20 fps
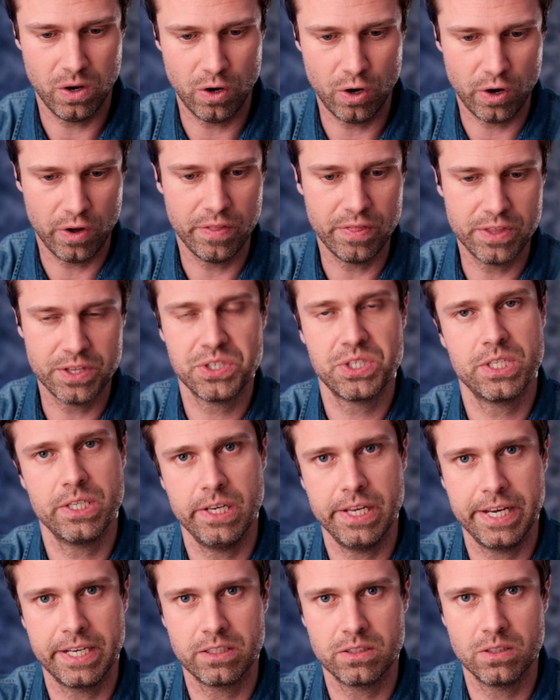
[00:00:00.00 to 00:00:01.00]
on the
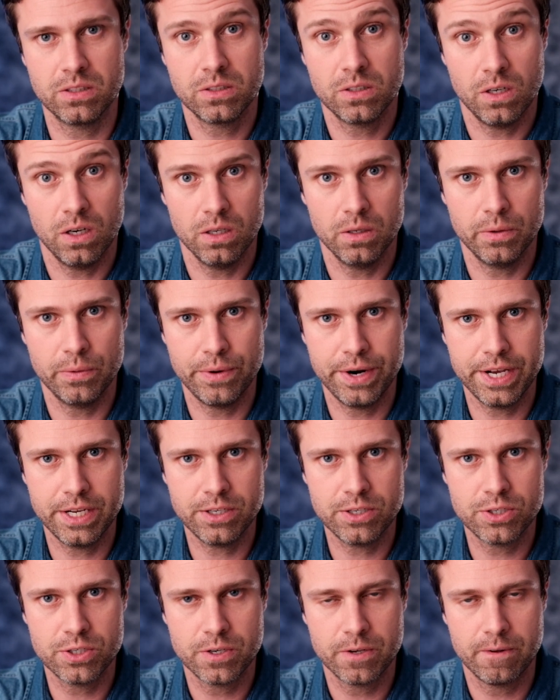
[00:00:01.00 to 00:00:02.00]
selected color
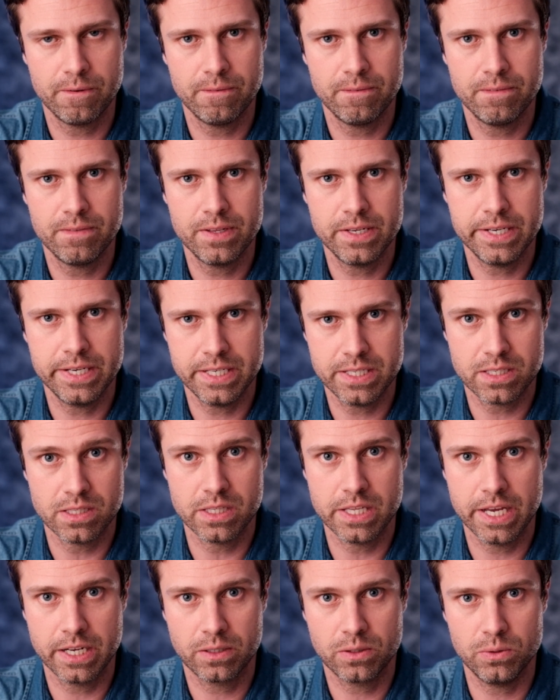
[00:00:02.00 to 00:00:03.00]
range. Isn't
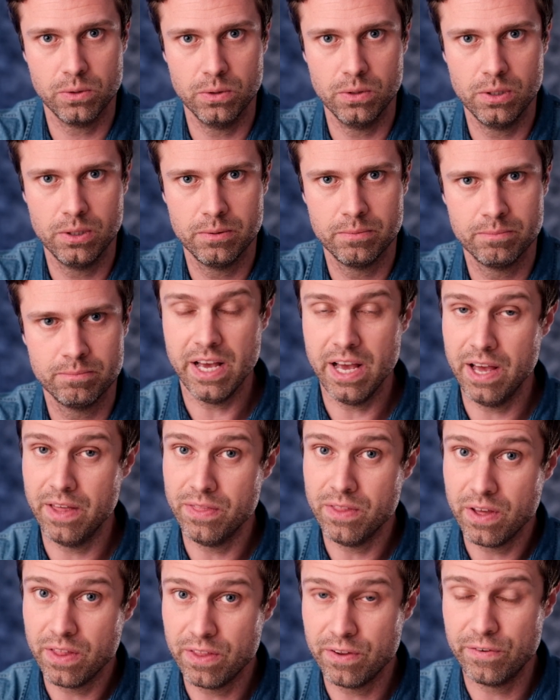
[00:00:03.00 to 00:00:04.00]
that cool?
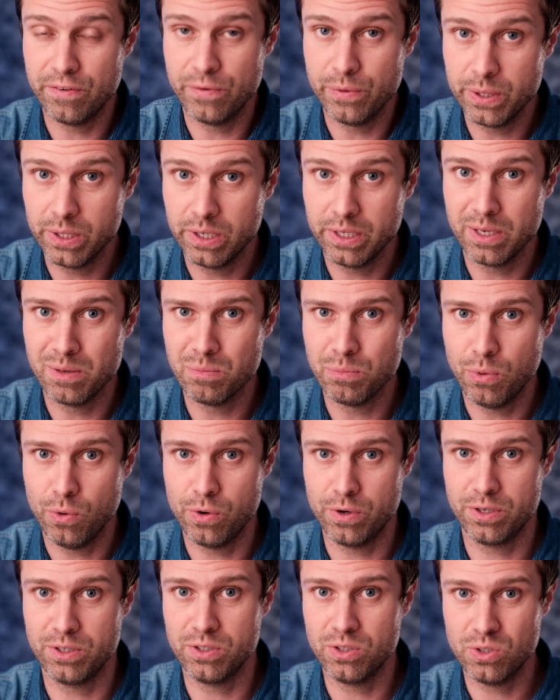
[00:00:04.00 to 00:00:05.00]
Another really
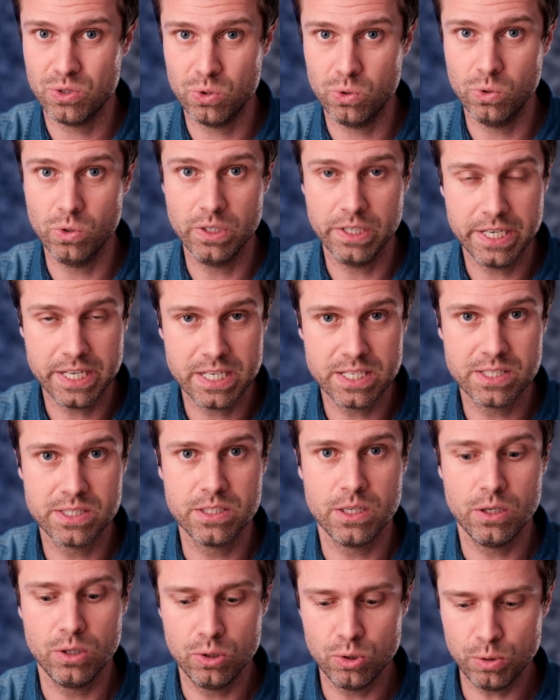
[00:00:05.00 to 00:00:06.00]
important tool is
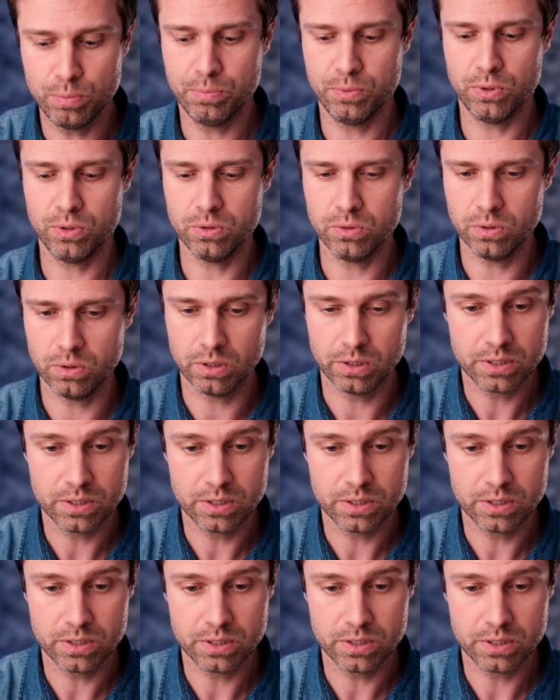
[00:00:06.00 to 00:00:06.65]
the loop tool.